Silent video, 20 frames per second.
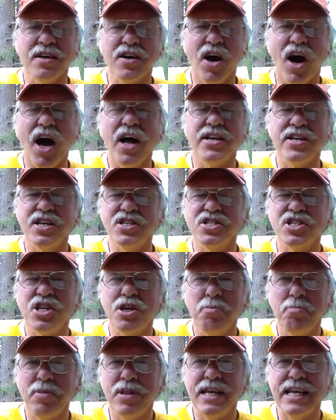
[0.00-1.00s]
God does a
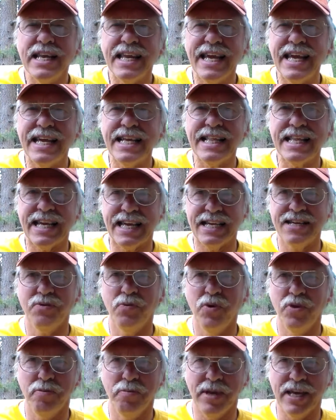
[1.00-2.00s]
complete healing
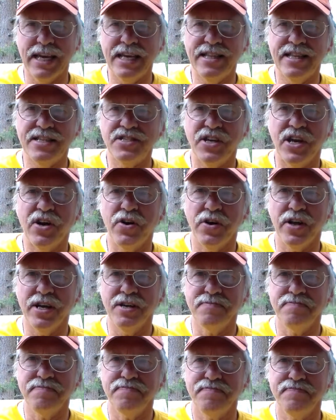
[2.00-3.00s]
with me in this area.
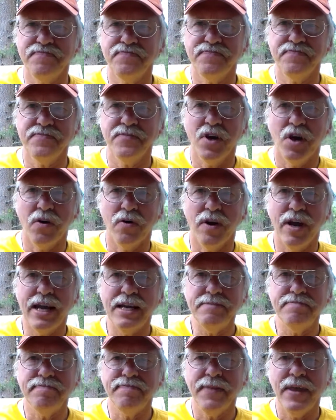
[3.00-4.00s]
All
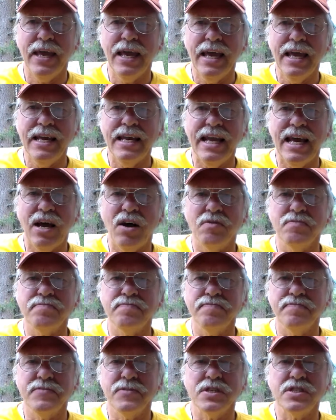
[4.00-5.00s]
right? Now,
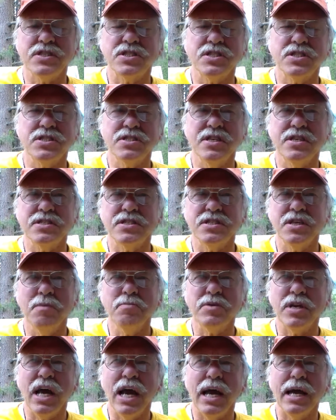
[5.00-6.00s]

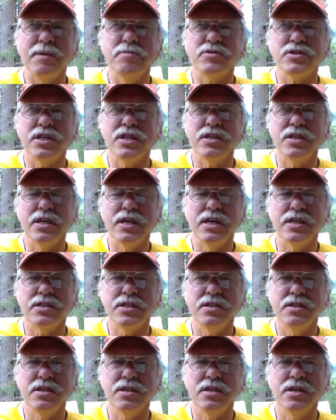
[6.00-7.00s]
sometimes
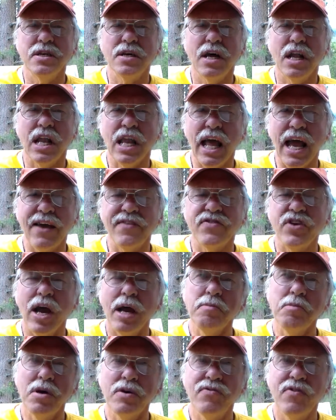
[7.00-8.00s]
a
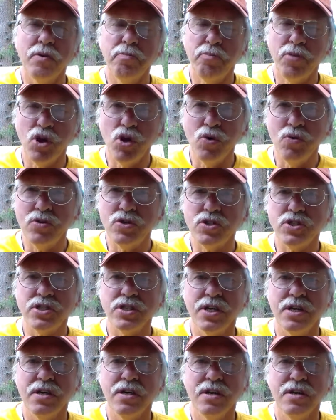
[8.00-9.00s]
lifetime of abuse